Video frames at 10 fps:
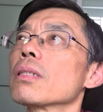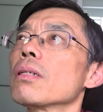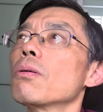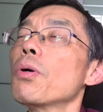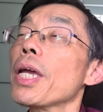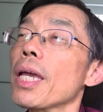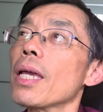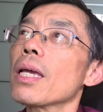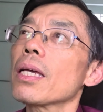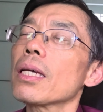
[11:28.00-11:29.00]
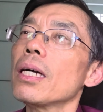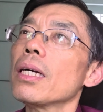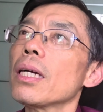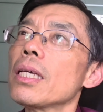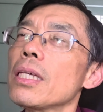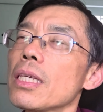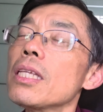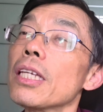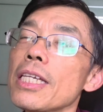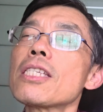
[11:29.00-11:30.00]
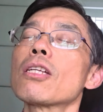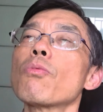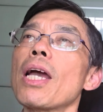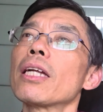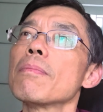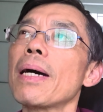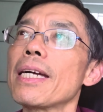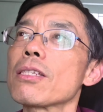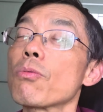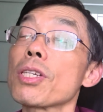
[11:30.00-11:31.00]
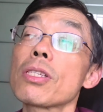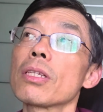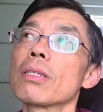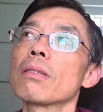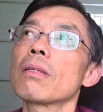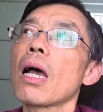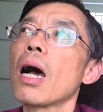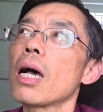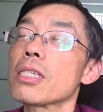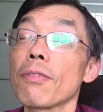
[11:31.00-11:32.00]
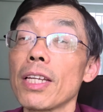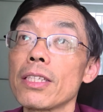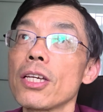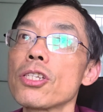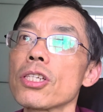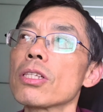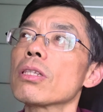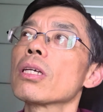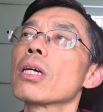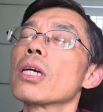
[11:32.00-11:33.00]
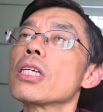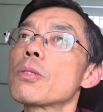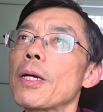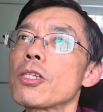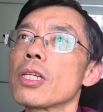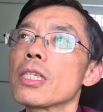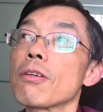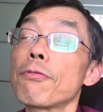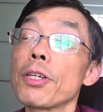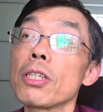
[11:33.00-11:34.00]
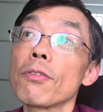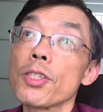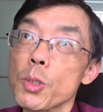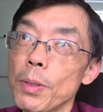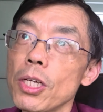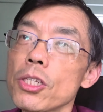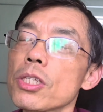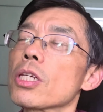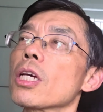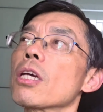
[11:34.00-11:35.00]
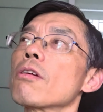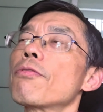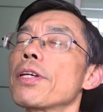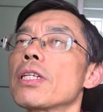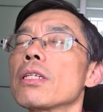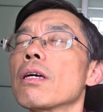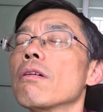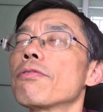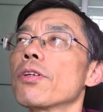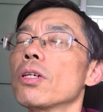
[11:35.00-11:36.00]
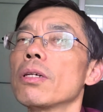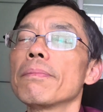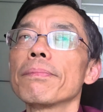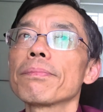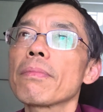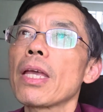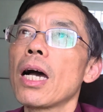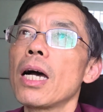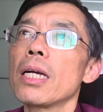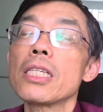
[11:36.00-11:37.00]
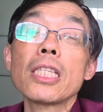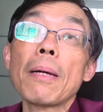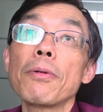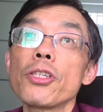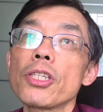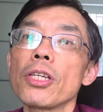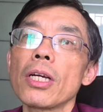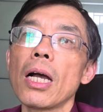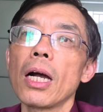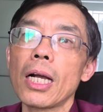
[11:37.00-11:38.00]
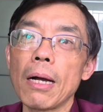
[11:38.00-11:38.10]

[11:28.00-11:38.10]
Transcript: We in the East, we admire the Western civilization, especially the freedom of speech, freedom of establishing a